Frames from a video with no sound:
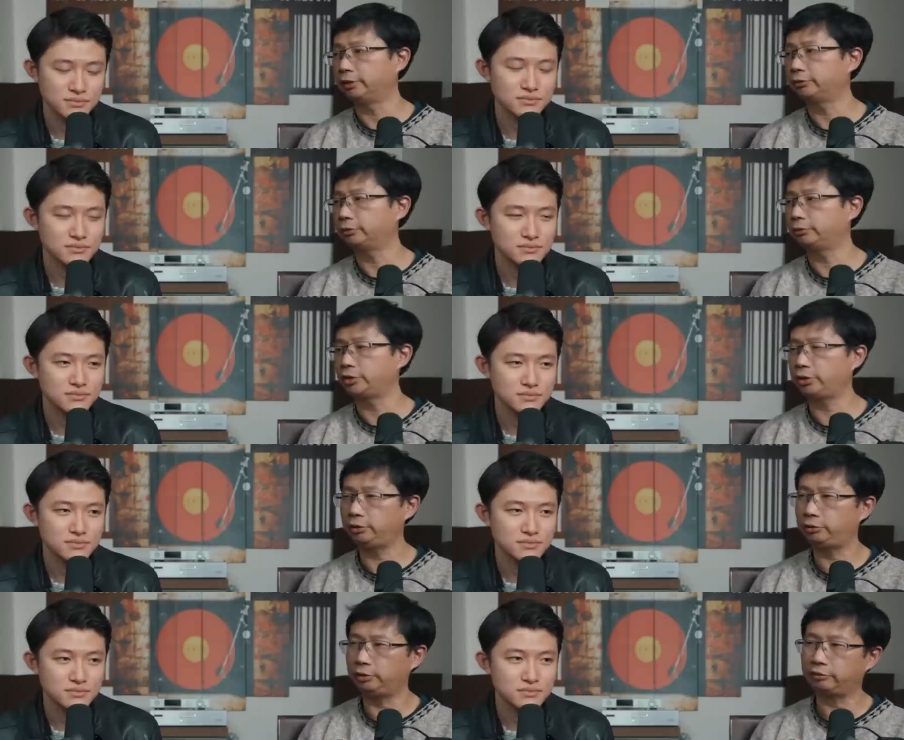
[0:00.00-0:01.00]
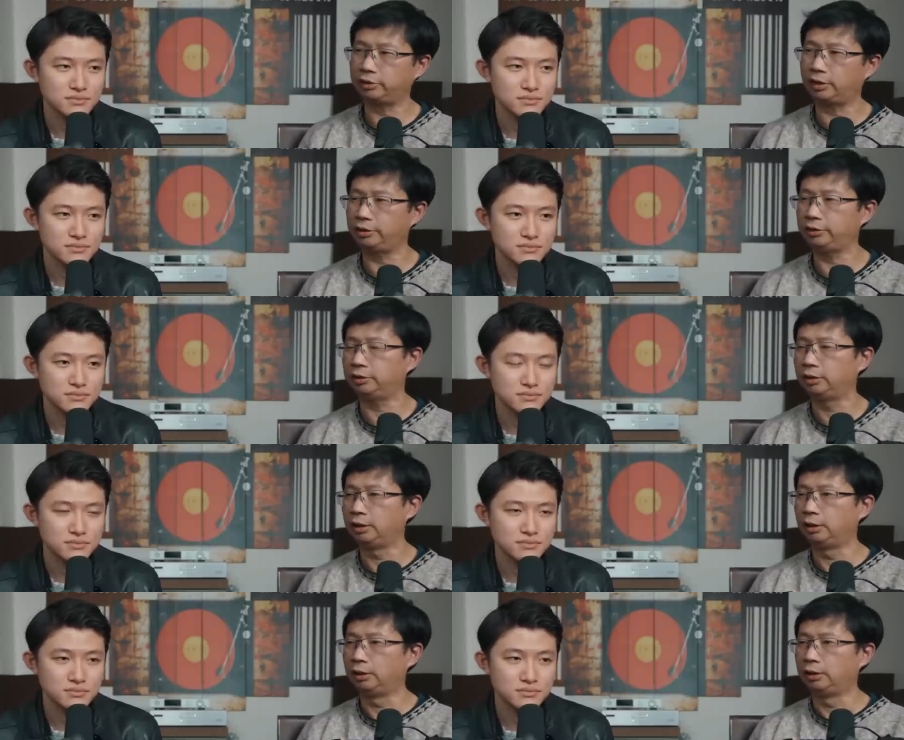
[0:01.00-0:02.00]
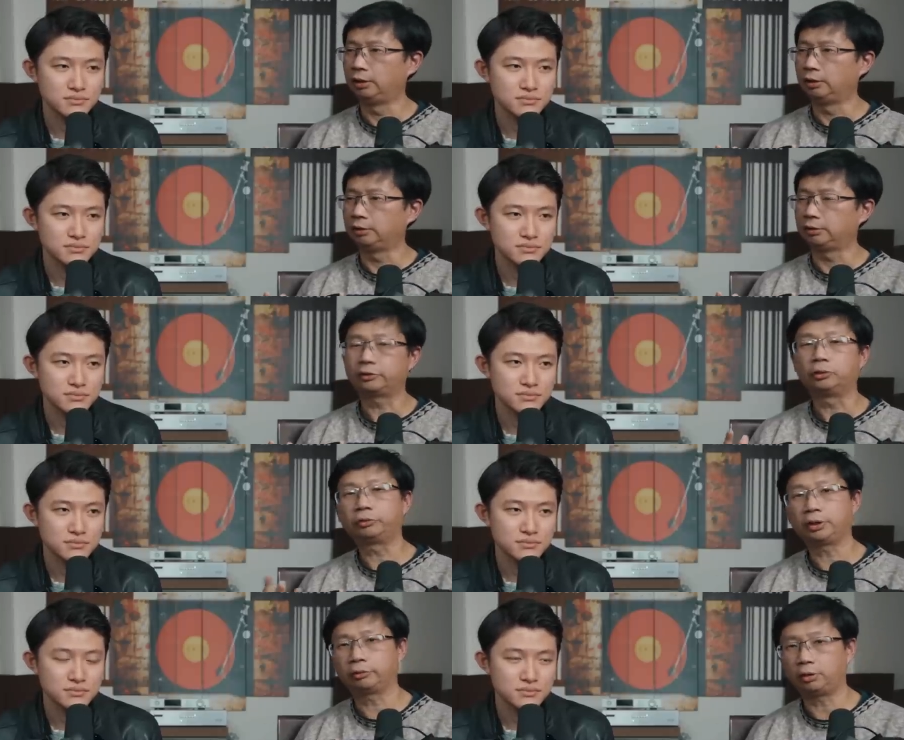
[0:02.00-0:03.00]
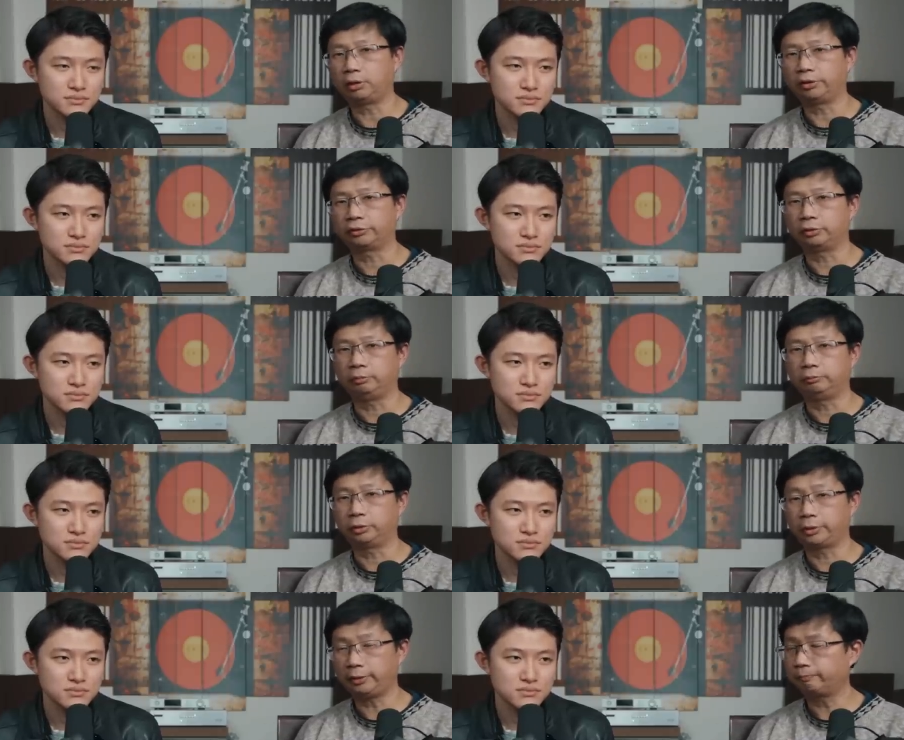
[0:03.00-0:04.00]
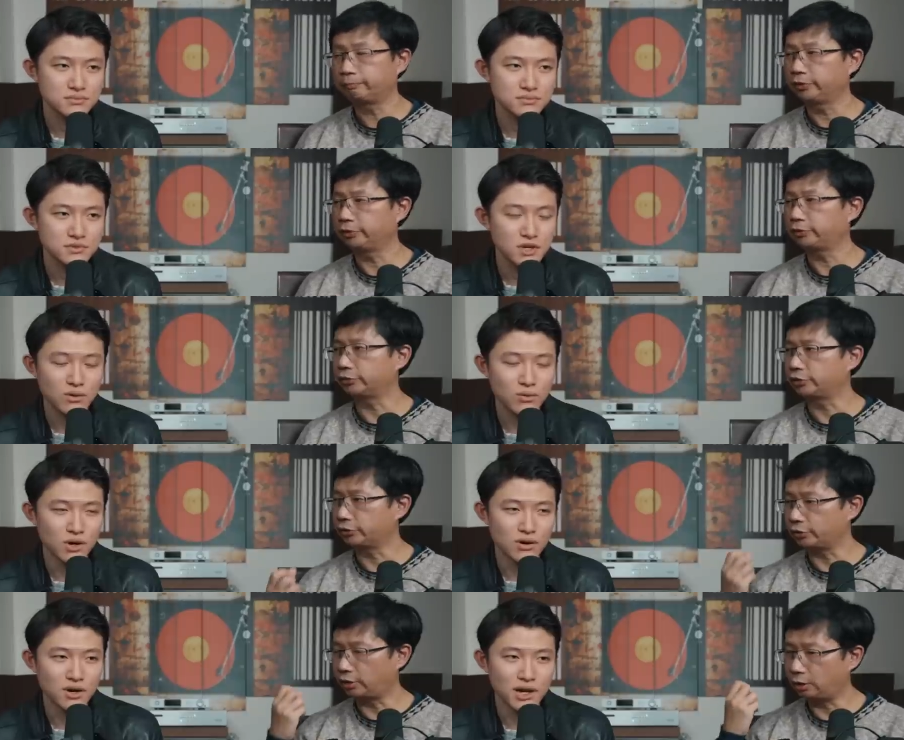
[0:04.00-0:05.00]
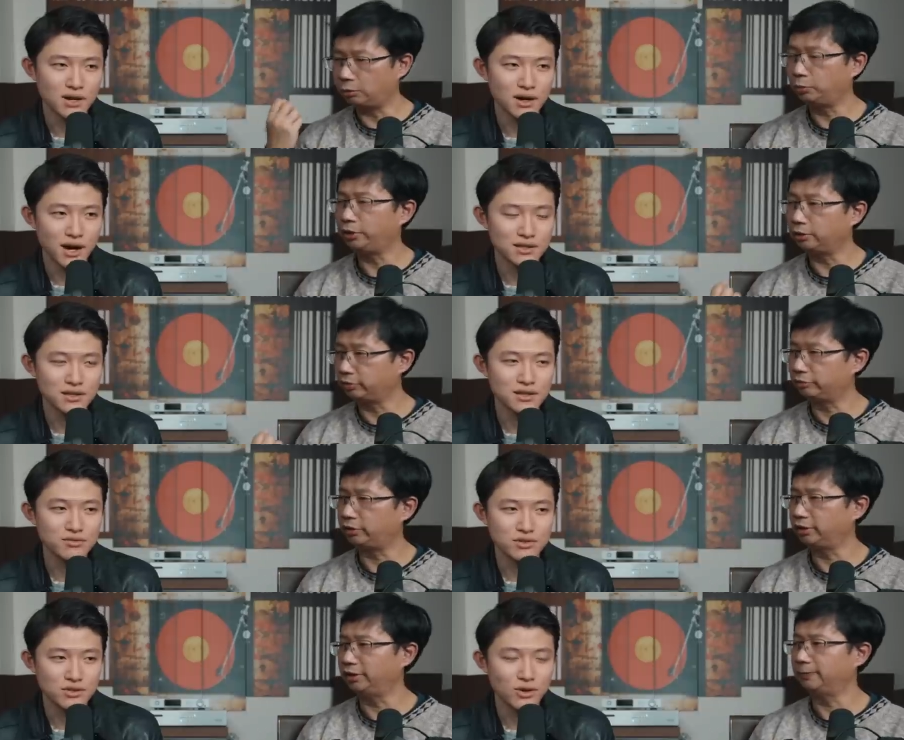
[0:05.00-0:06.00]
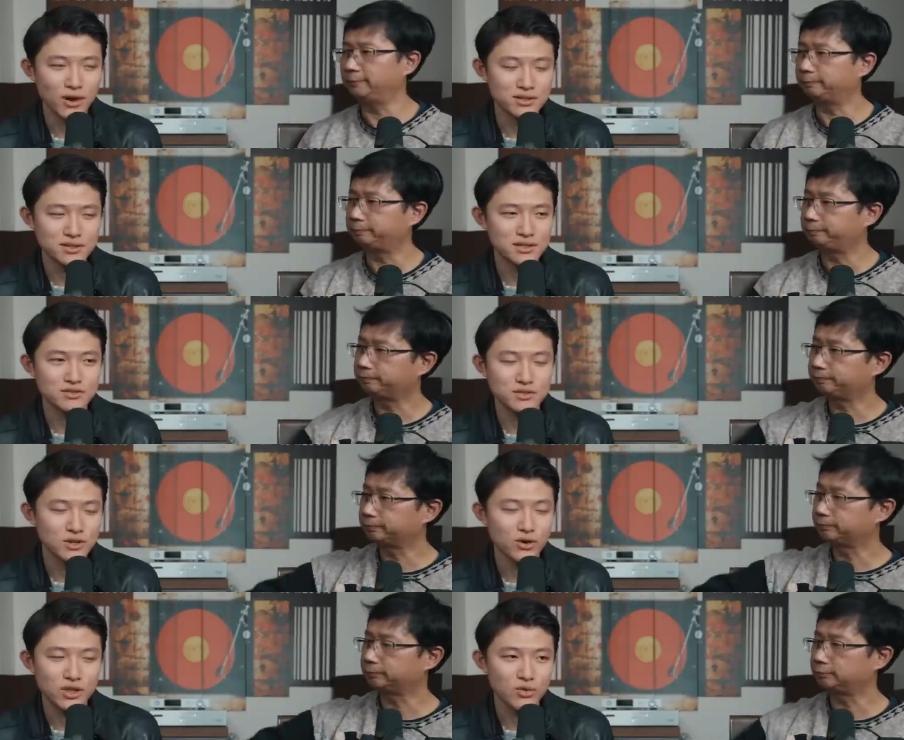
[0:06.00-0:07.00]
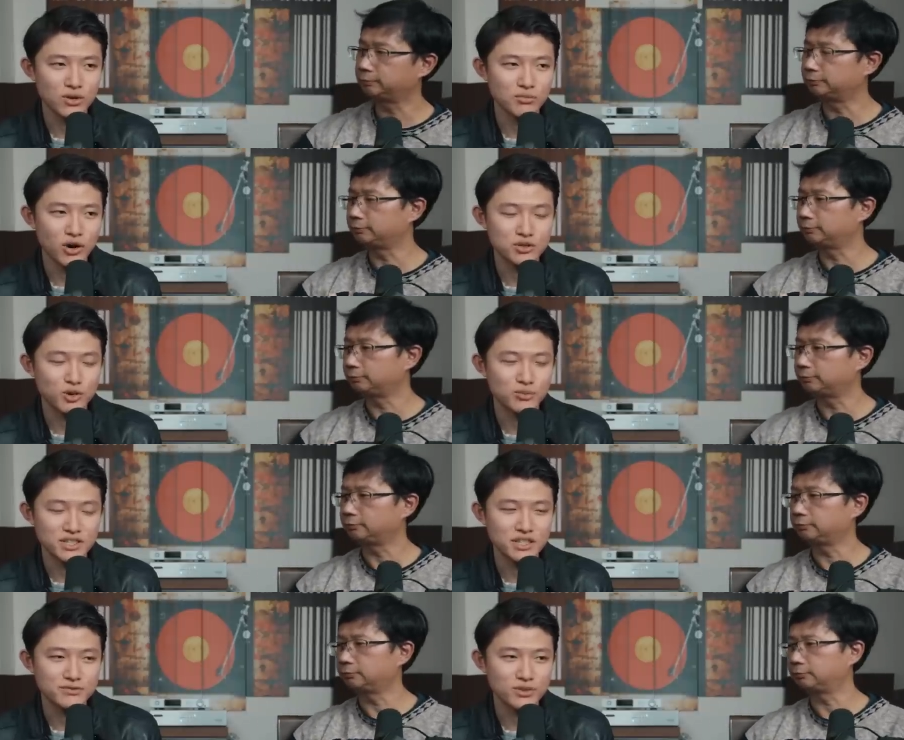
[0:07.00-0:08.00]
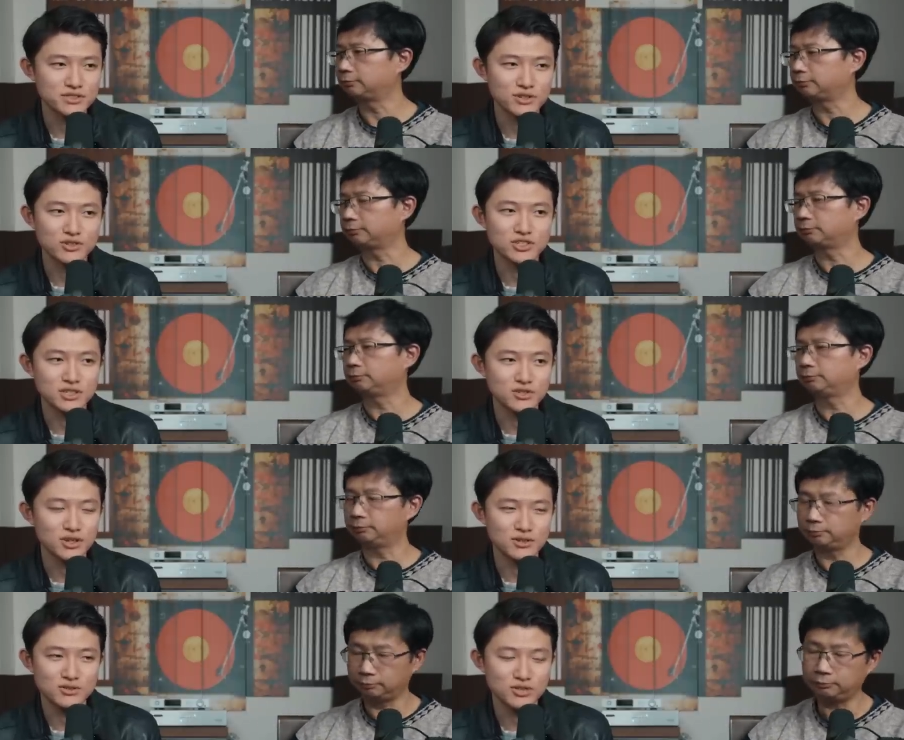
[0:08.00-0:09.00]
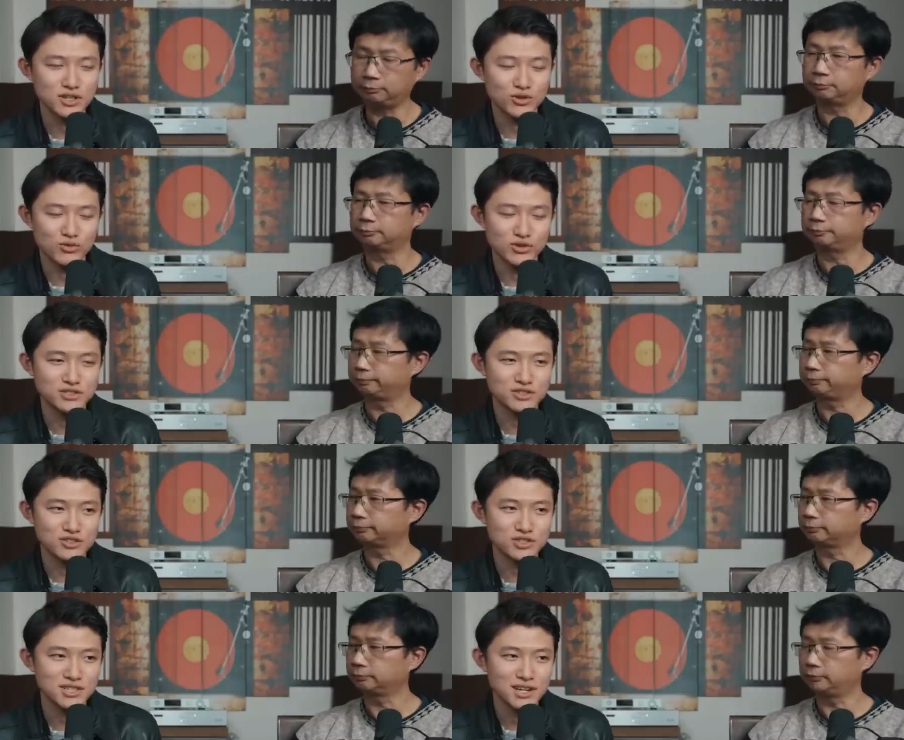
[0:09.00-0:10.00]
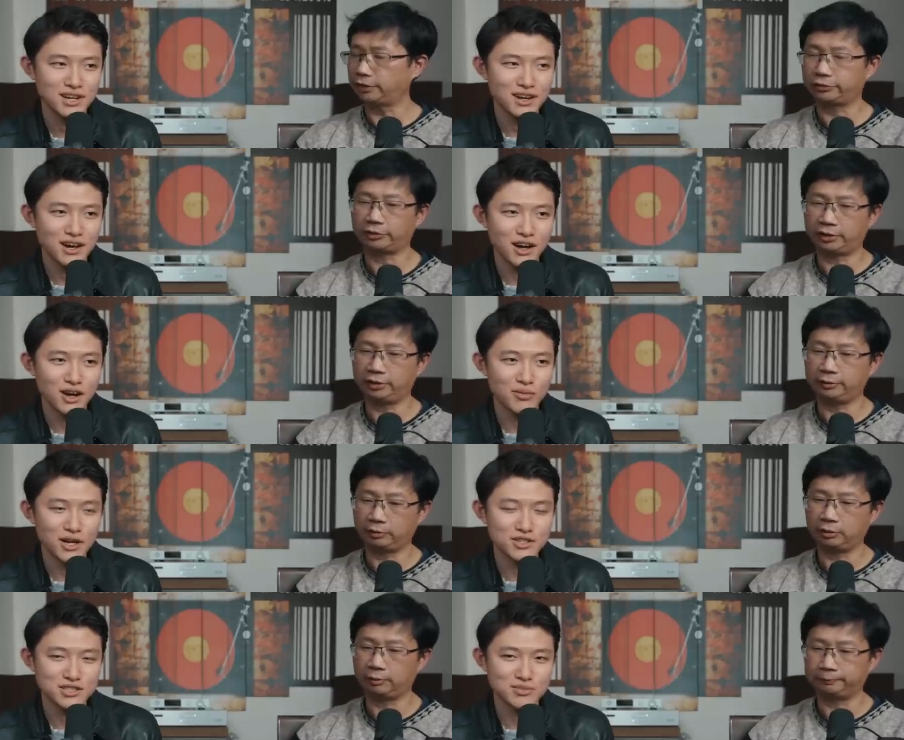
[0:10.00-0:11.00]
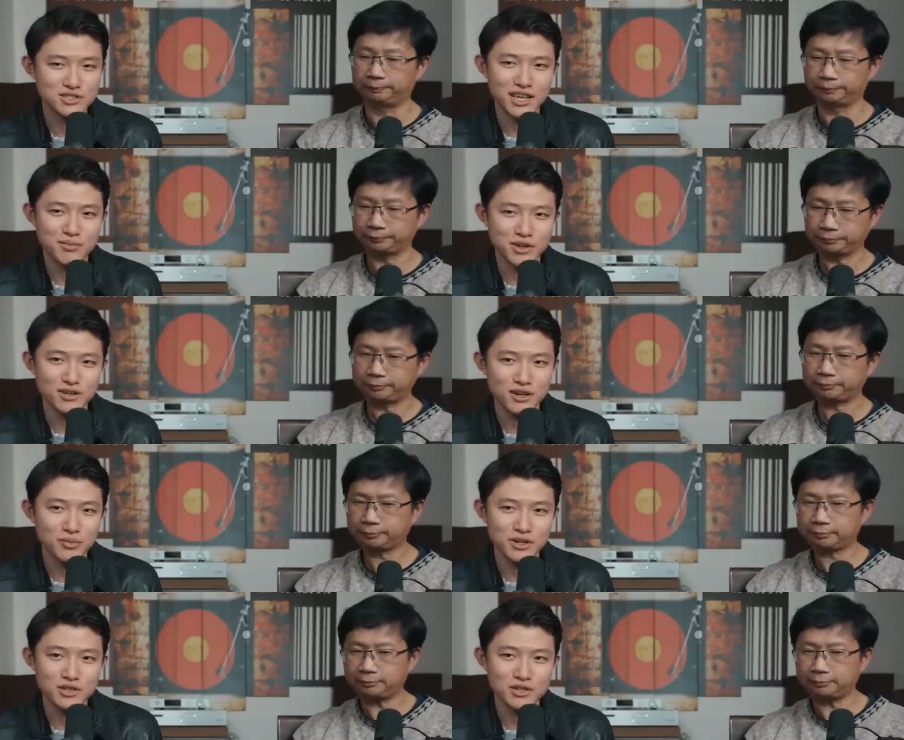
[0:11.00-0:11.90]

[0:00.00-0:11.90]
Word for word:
Speaker 1: right, so Jay, do you have an idea? There's no right or wrong answer, okay? This is just well, our I, way I of defining
Speaker 2: it. I didn't even know there were multiple meanings for synergy. You did, mm -hmm. you mm-hmm. did your research. Yes, I did. Um, I just, I'm just coming in, coming